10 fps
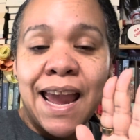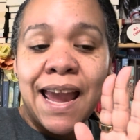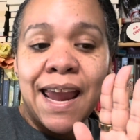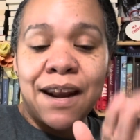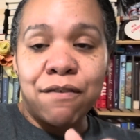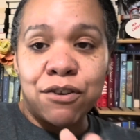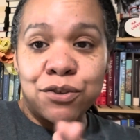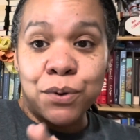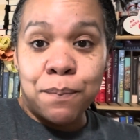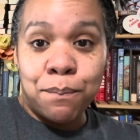
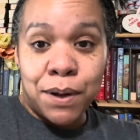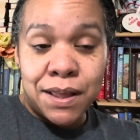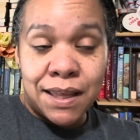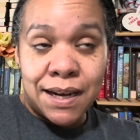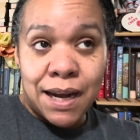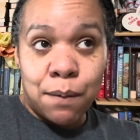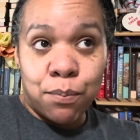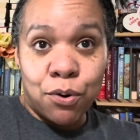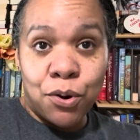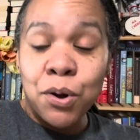anniversary month in
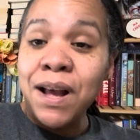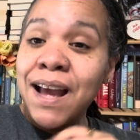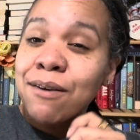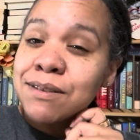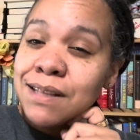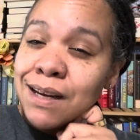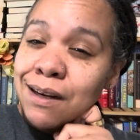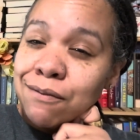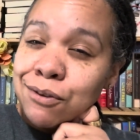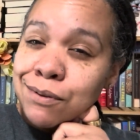April, I was thinking
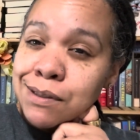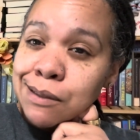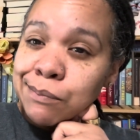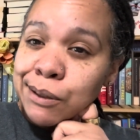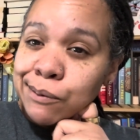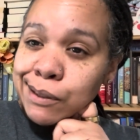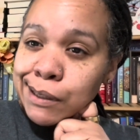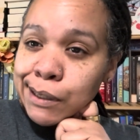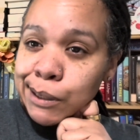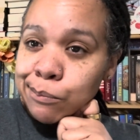of doing something with
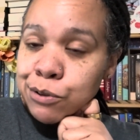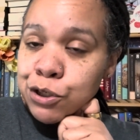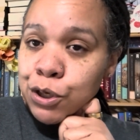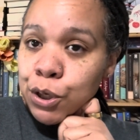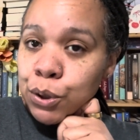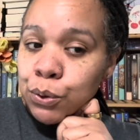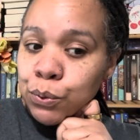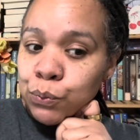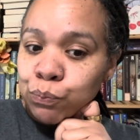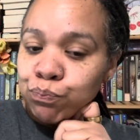him.
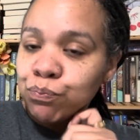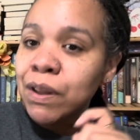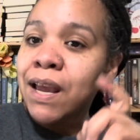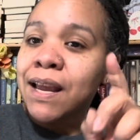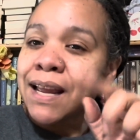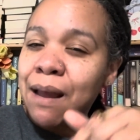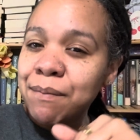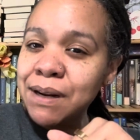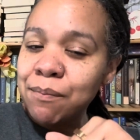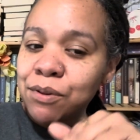So
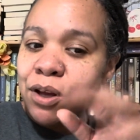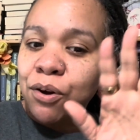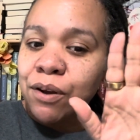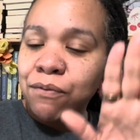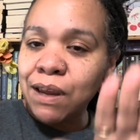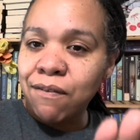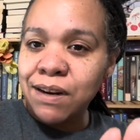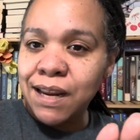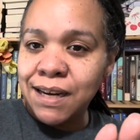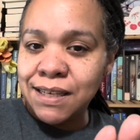comment down below if you have
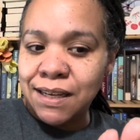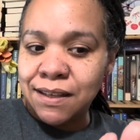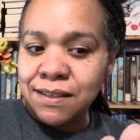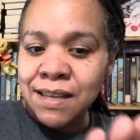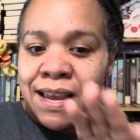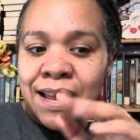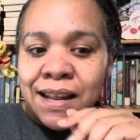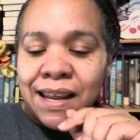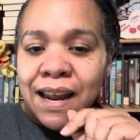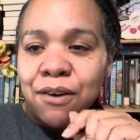any ideas.
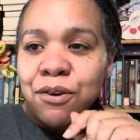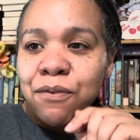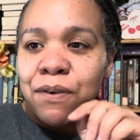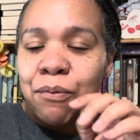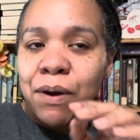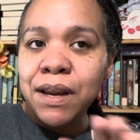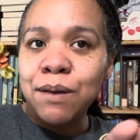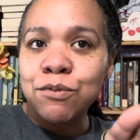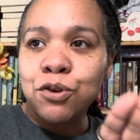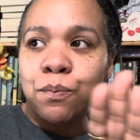Like, I don't know if I want
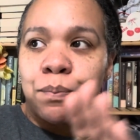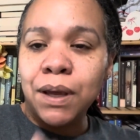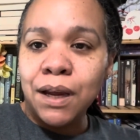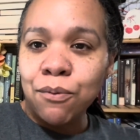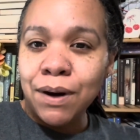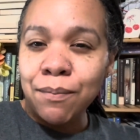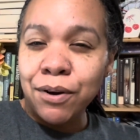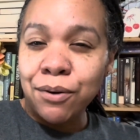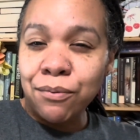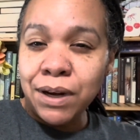him to pick what I'm
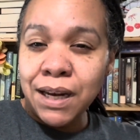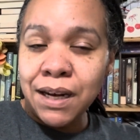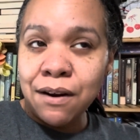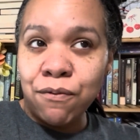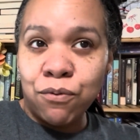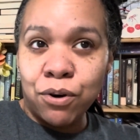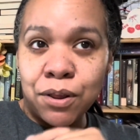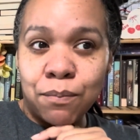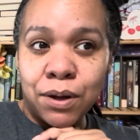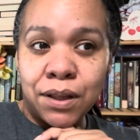going to read for the
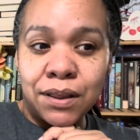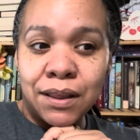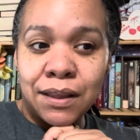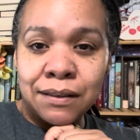month,